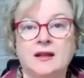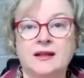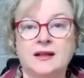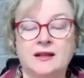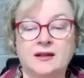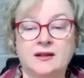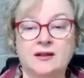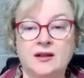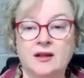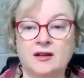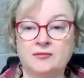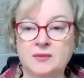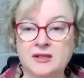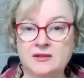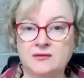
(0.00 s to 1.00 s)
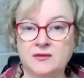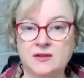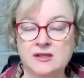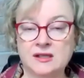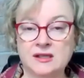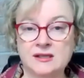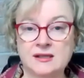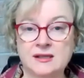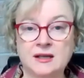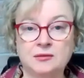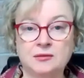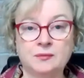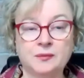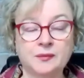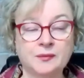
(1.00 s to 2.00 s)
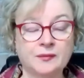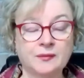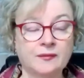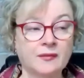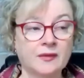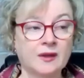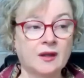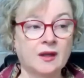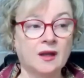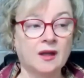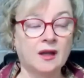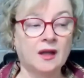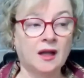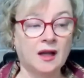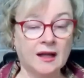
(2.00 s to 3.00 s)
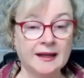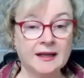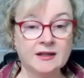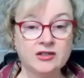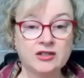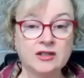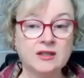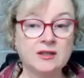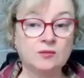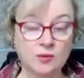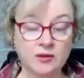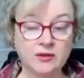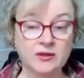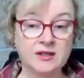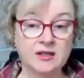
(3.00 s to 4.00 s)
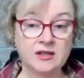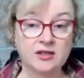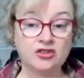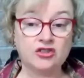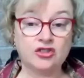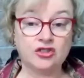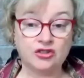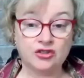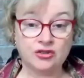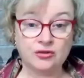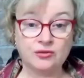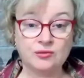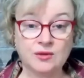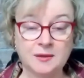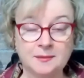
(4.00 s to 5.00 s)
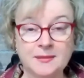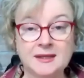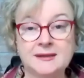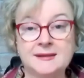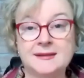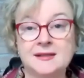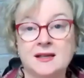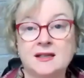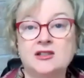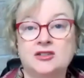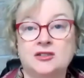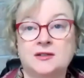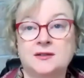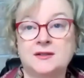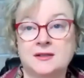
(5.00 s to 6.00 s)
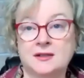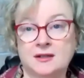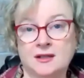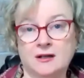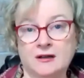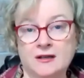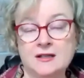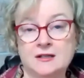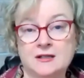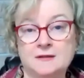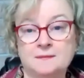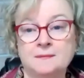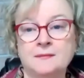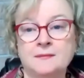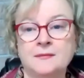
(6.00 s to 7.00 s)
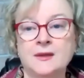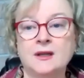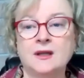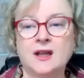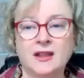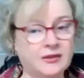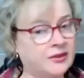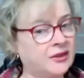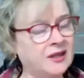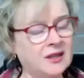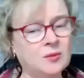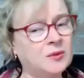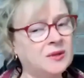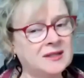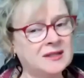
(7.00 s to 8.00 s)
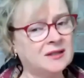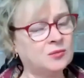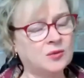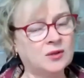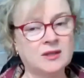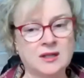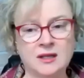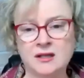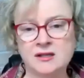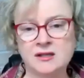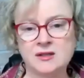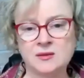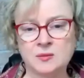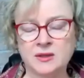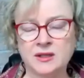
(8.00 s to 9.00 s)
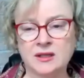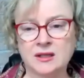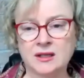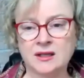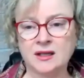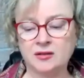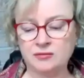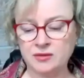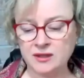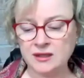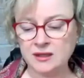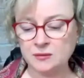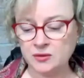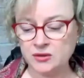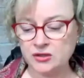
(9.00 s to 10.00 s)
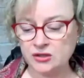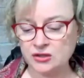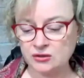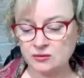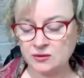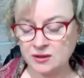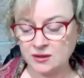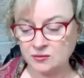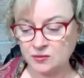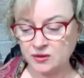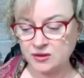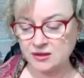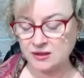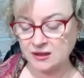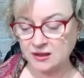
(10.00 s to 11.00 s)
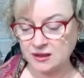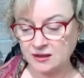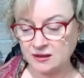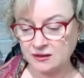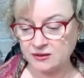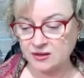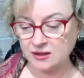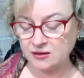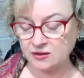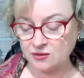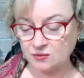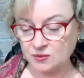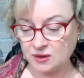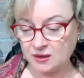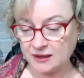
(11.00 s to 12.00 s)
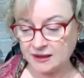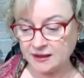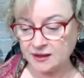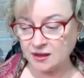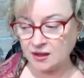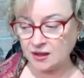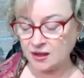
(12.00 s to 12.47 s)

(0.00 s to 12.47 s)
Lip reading: of metaphysics. Now, I actually wanted to do a meditation tonight. I think we did one last week, and I really want to do another one tonight, and I'll tell you why.